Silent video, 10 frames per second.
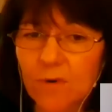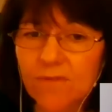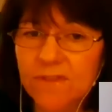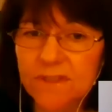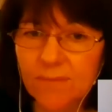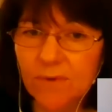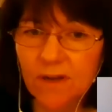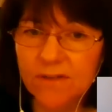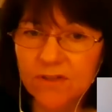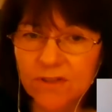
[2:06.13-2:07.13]
of a
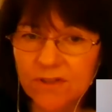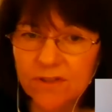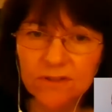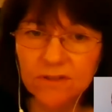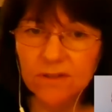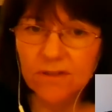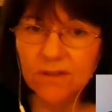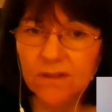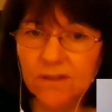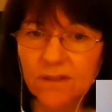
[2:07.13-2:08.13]
subconscious
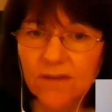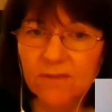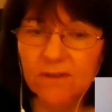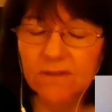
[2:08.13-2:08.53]
level?